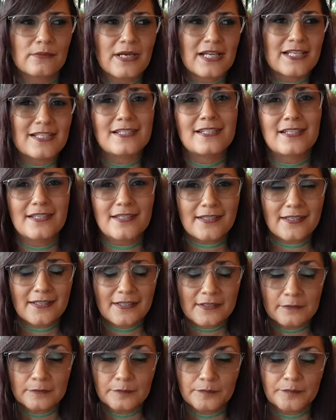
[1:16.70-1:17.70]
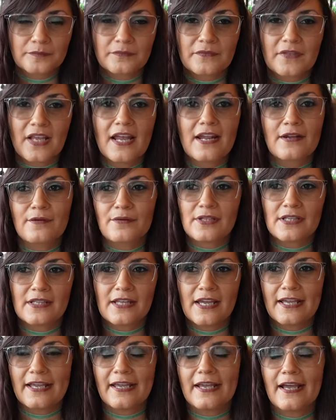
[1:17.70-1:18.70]
acidic, and I really
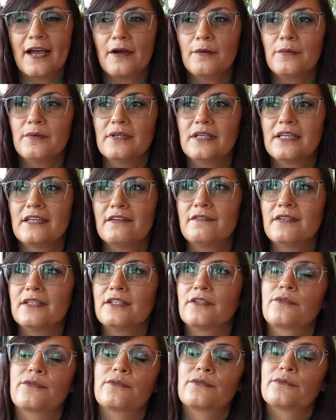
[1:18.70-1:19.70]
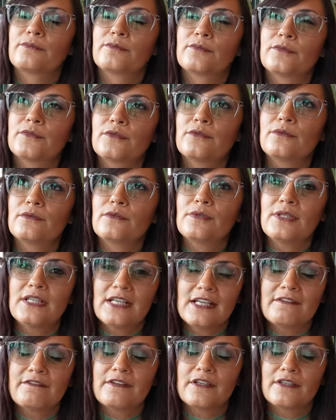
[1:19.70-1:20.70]
like it. I will give it three and
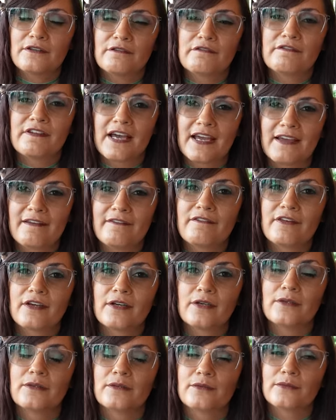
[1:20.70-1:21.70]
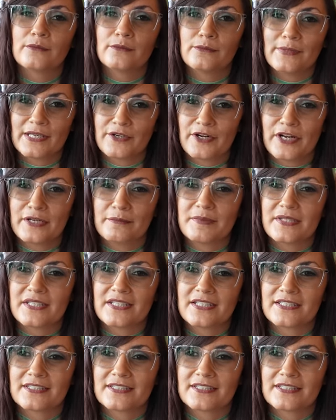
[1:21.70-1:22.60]
a half out of five red grapes.